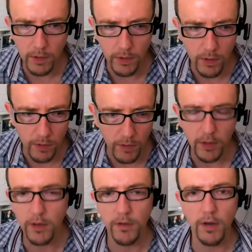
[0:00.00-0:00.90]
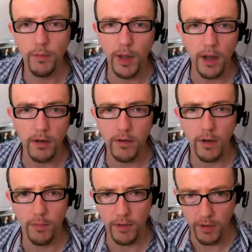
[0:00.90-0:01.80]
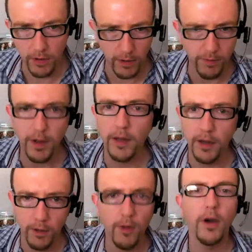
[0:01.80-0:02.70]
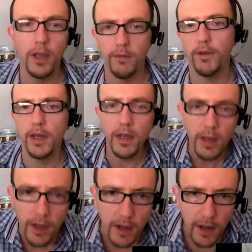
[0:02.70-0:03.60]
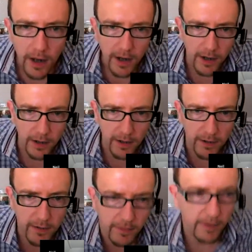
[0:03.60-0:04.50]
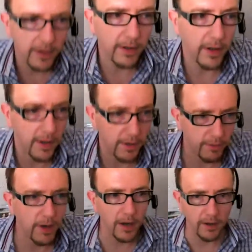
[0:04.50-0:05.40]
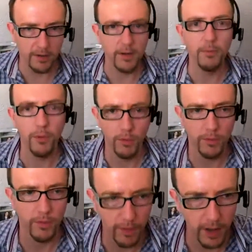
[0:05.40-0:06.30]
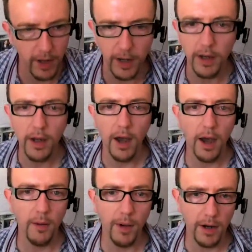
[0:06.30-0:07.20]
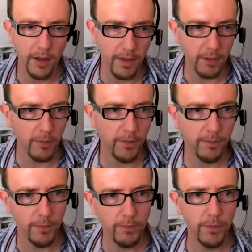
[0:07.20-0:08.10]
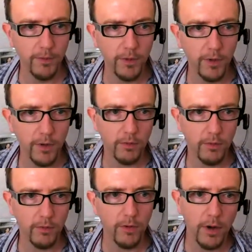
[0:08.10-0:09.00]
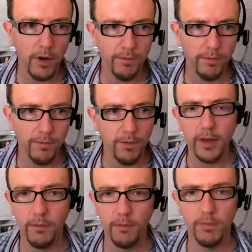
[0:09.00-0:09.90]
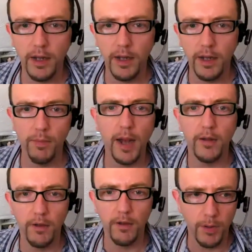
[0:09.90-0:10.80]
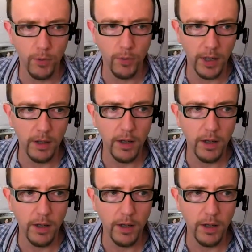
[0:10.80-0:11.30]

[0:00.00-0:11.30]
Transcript: You're not in the same case, Deborah. So the fact that you are giving is an important thing. And I think we've got to try and find that delicate balance between